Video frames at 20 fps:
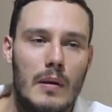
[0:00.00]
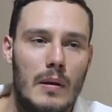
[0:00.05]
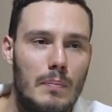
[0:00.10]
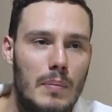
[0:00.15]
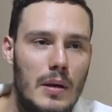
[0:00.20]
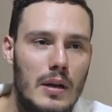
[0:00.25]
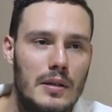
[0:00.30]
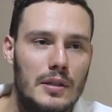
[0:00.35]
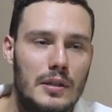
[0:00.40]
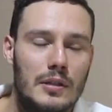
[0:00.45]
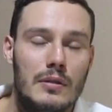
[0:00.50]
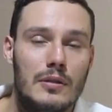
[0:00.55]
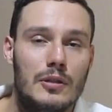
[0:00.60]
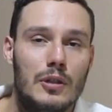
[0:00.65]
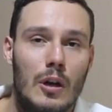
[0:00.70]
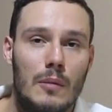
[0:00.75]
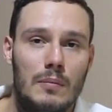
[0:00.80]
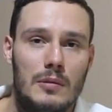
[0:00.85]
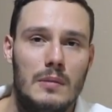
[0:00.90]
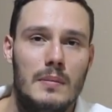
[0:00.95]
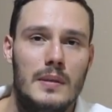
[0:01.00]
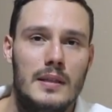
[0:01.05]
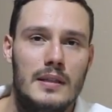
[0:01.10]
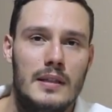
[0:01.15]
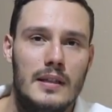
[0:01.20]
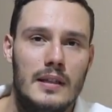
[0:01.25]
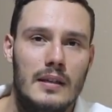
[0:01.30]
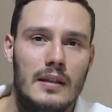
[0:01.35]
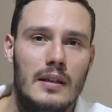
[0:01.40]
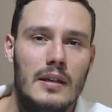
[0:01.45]
a person who's
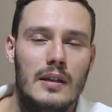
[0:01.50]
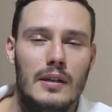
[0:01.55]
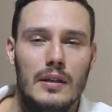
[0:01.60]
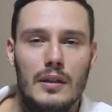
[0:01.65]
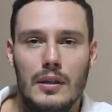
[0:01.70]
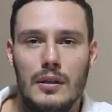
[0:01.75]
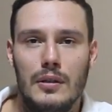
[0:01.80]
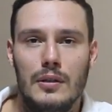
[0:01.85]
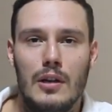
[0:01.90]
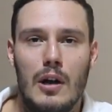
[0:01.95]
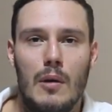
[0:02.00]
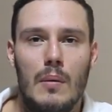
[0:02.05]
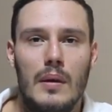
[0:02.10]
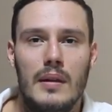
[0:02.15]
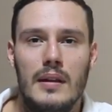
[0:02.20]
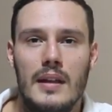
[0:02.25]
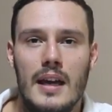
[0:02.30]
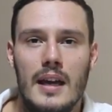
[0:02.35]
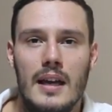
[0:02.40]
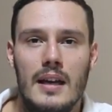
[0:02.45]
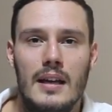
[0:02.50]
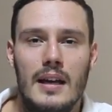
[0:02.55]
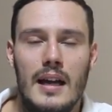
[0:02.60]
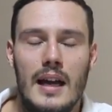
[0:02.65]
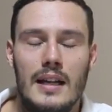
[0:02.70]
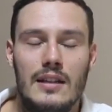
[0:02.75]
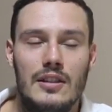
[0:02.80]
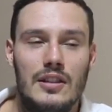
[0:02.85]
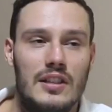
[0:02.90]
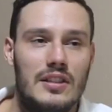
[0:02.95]
optimistic can go on there
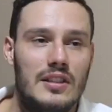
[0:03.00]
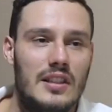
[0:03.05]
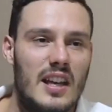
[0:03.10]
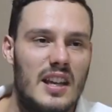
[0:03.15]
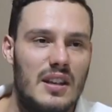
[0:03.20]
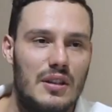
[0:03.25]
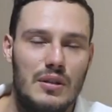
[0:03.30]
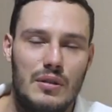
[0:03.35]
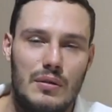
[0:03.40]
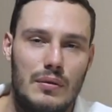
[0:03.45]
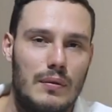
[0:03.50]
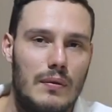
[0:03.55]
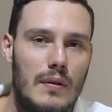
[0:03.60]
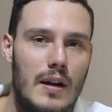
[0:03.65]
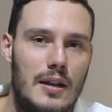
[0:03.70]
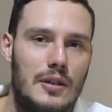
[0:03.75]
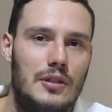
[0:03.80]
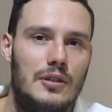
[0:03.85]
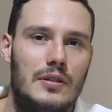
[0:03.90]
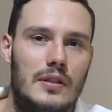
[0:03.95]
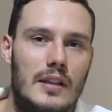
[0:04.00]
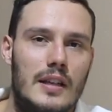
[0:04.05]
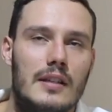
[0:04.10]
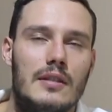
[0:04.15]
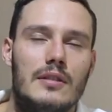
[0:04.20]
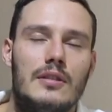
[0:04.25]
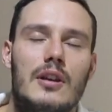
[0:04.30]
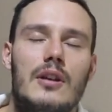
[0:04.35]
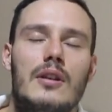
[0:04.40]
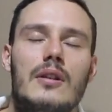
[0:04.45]
and just get crushed
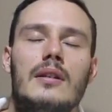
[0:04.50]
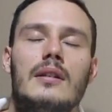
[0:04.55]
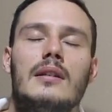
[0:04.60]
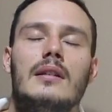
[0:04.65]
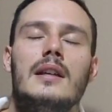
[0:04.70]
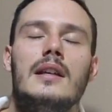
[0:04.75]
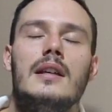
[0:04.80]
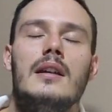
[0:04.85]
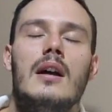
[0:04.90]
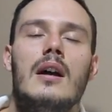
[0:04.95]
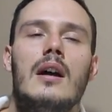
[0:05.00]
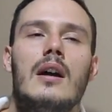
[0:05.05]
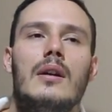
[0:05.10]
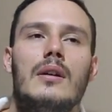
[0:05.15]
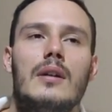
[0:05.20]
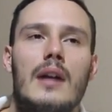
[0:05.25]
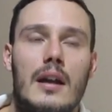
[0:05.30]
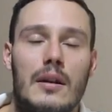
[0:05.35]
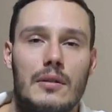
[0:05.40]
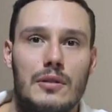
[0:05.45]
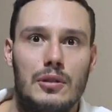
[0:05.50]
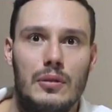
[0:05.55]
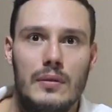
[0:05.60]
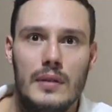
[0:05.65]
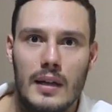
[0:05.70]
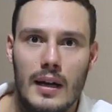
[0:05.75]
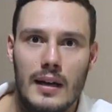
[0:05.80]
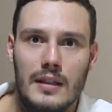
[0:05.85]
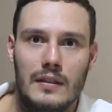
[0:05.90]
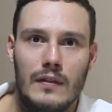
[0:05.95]
internally and I'm sure
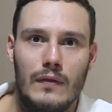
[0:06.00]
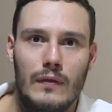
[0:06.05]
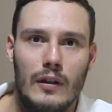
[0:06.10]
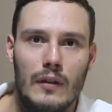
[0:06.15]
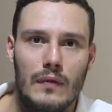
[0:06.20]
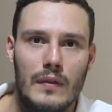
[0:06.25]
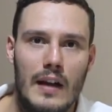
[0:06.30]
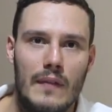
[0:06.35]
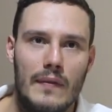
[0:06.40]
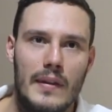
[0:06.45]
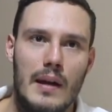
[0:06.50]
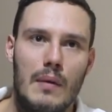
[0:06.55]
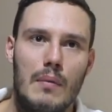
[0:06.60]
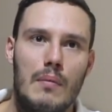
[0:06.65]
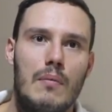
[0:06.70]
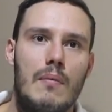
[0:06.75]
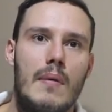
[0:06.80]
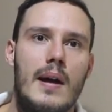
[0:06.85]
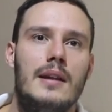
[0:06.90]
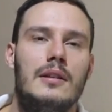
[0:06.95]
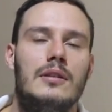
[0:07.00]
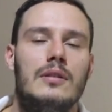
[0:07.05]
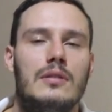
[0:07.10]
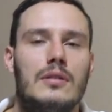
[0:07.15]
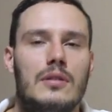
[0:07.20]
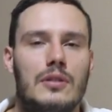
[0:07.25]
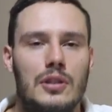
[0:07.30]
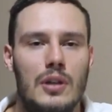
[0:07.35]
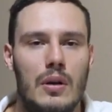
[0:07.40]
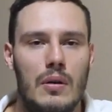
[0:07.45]
you guys have felt that, that weight on
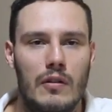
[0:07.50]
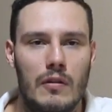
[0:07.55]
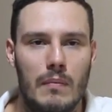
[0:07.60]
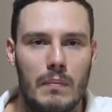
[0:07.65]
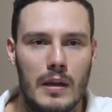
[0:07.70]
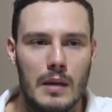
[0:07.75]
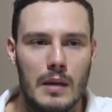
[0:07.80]
your shoulder of